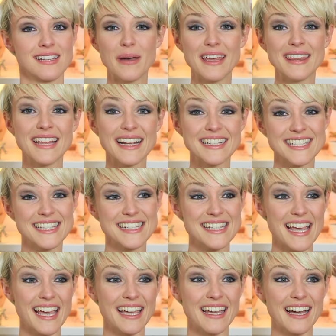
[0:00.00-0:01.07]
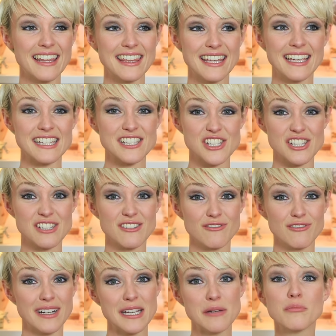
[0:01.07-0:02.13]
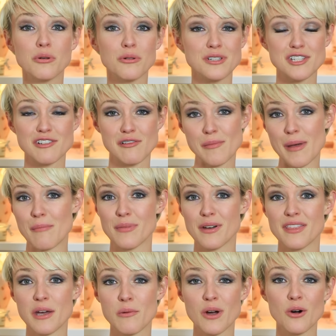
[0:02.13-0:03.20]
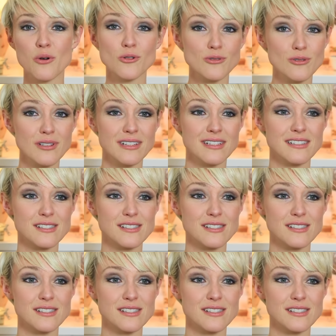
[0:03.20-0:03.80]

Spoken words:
But at the end of the day, I think it's just really important to remember that we're all